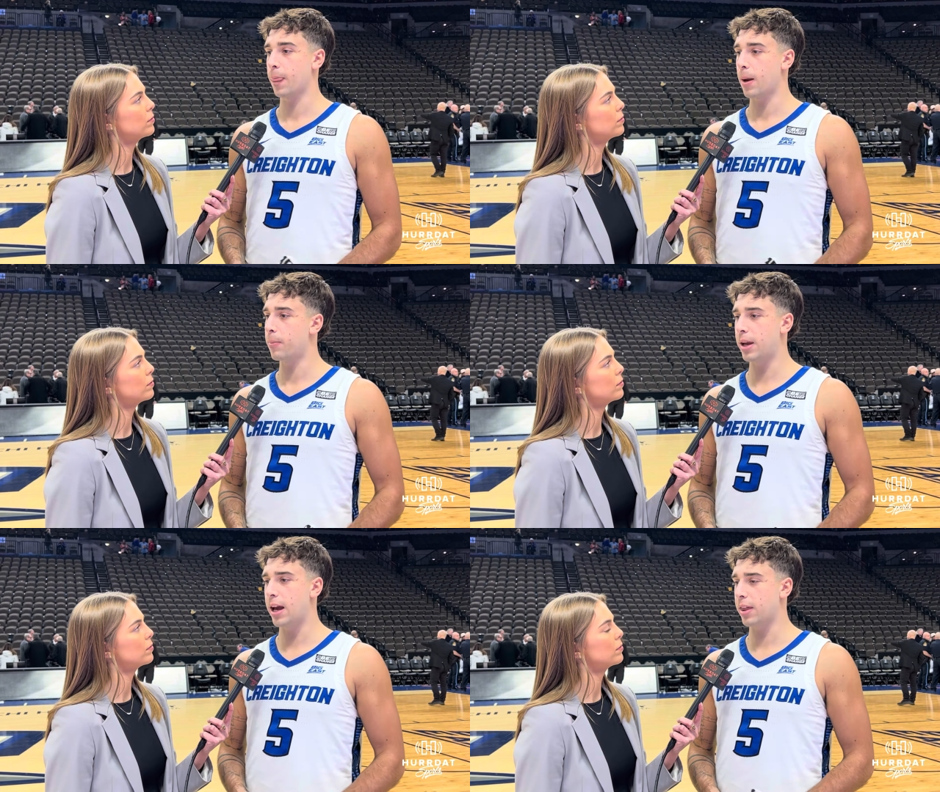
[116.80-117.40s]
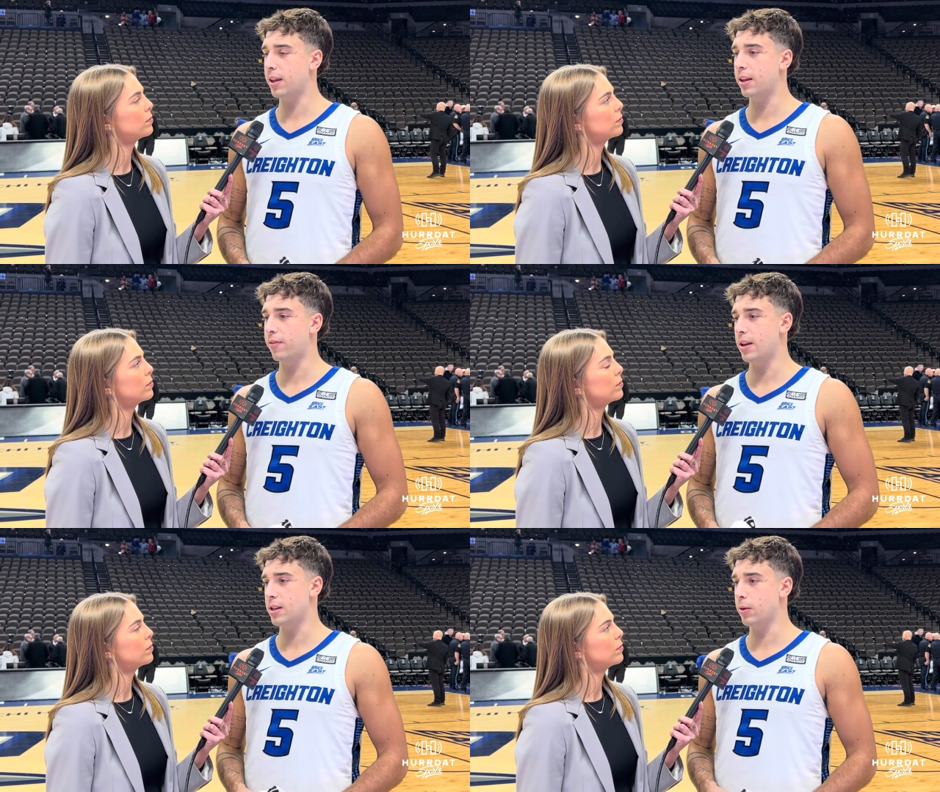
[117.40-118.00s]
Speaker 1: but yeah, I think
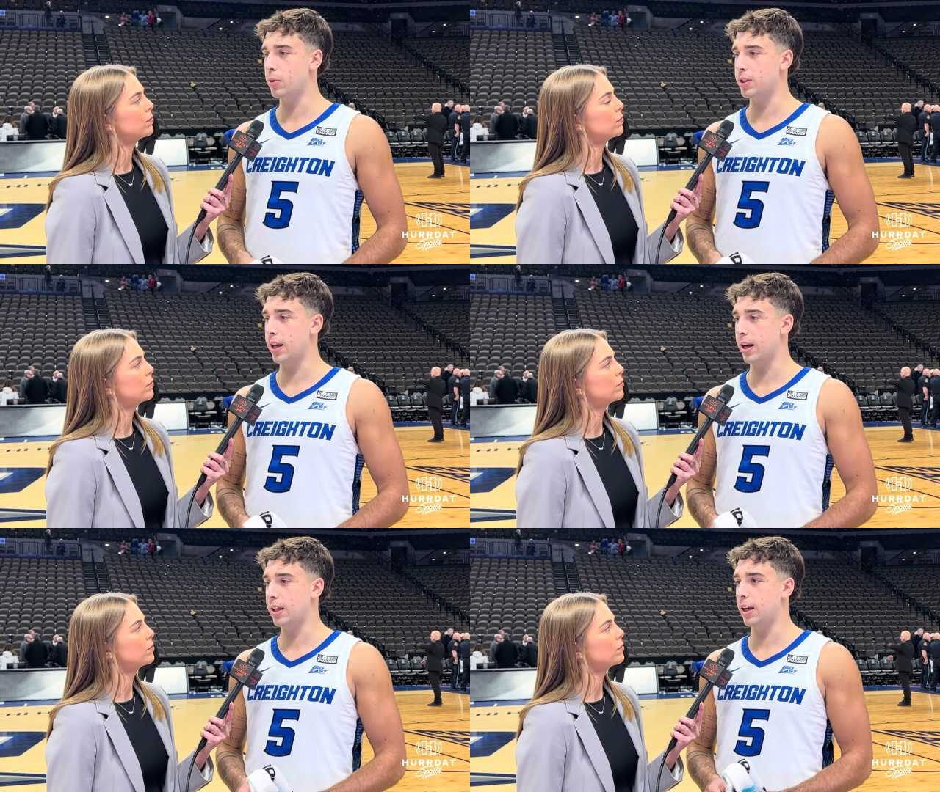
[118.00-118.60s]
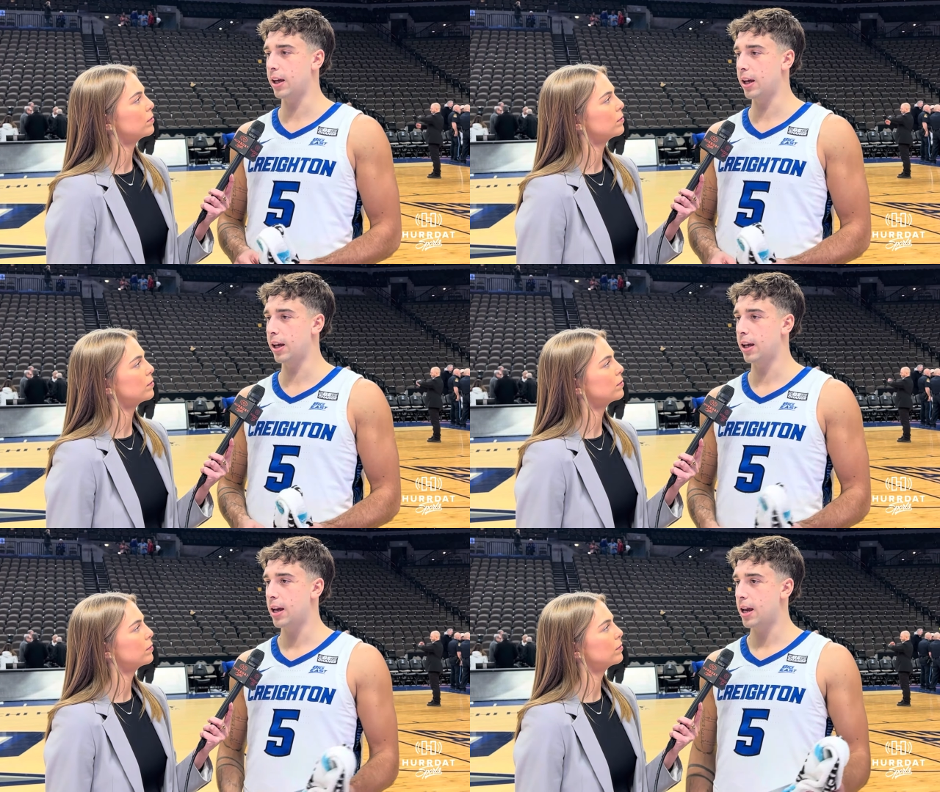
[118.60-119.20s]
defensively we're taking a, a,
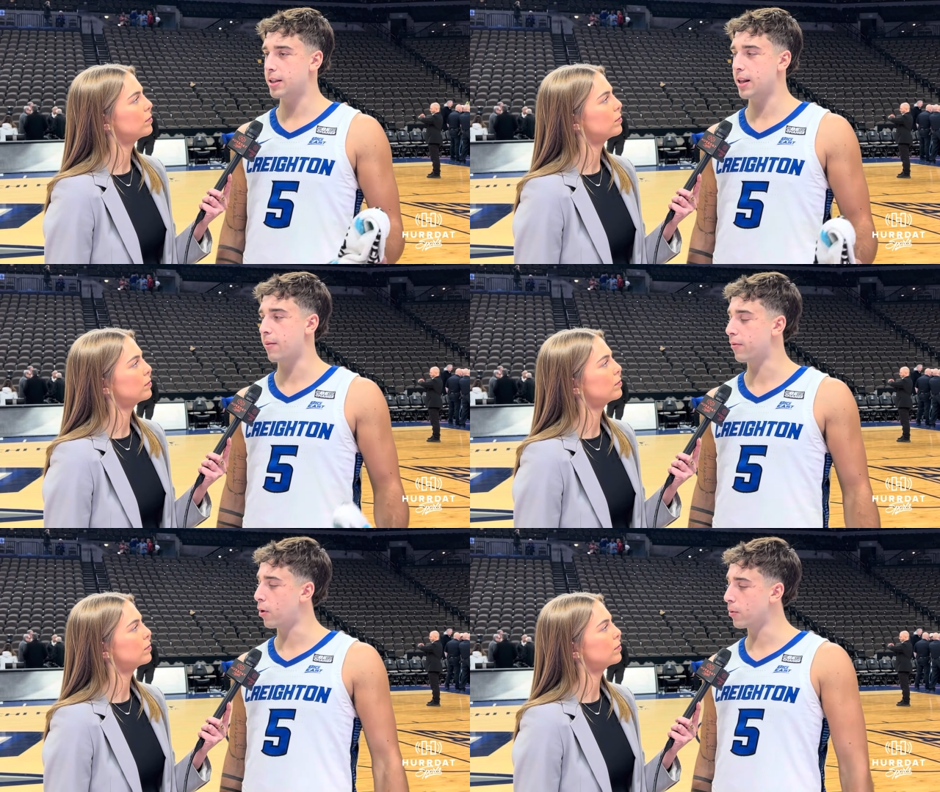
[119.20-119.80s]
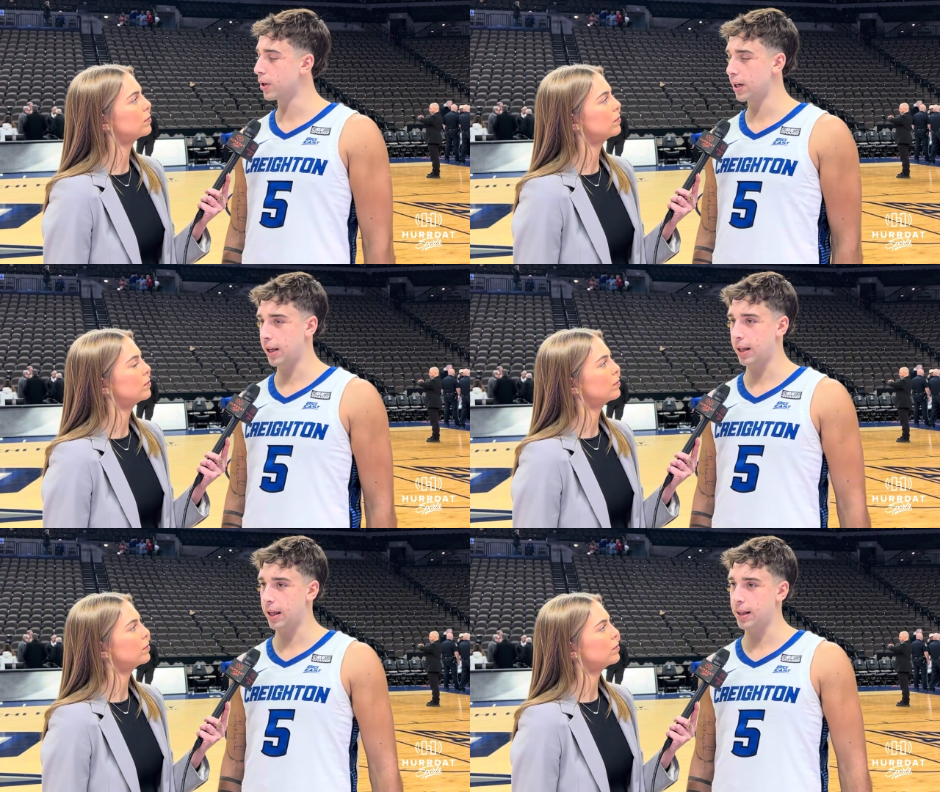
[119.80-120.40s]
a step forward,
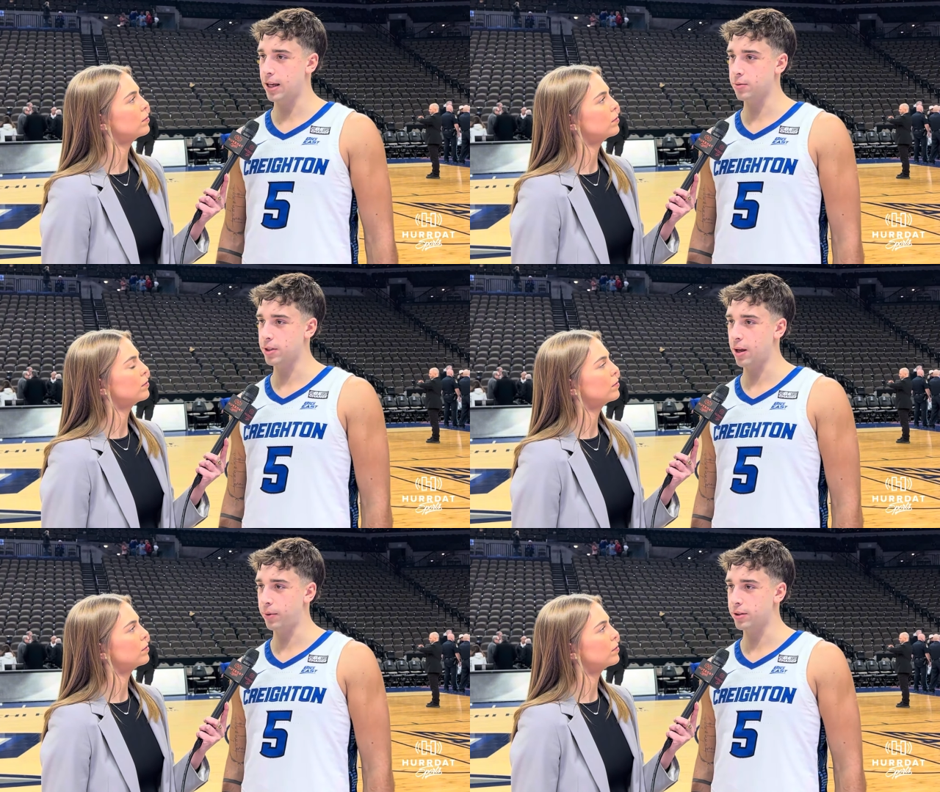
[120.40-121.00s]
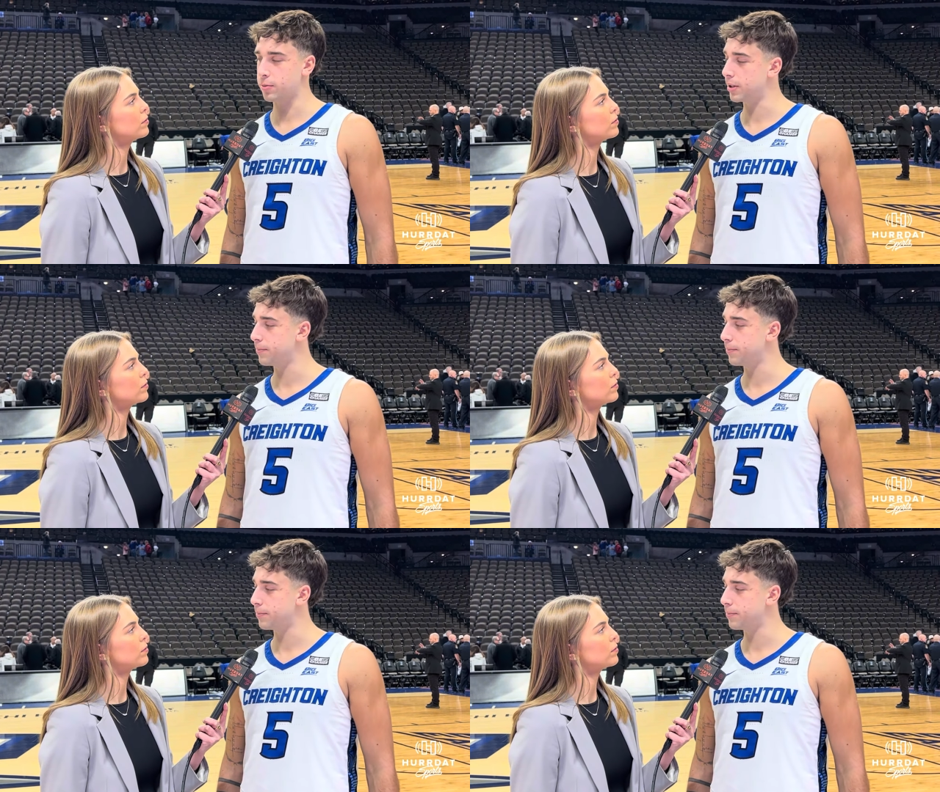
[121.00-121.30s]
and, and that's what's helping us win.